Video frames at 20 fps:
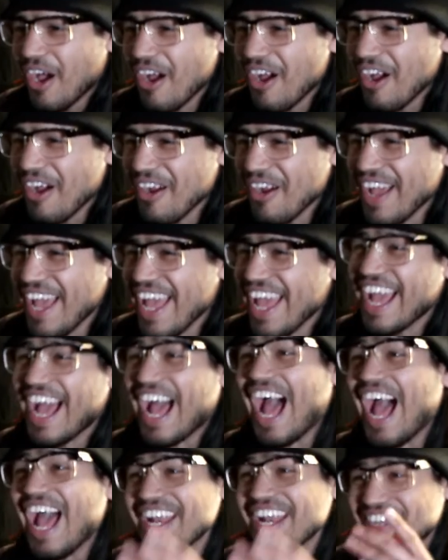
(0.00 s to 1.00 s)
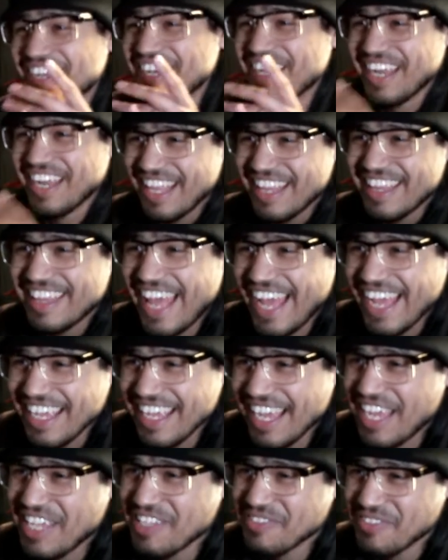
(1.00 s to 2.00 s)
oh hey, I
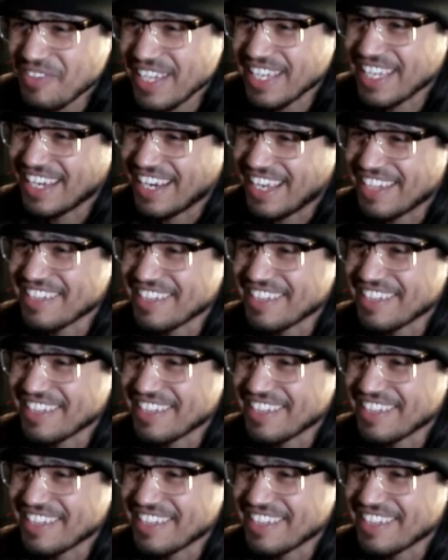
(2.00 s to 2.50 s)
that guy is fucking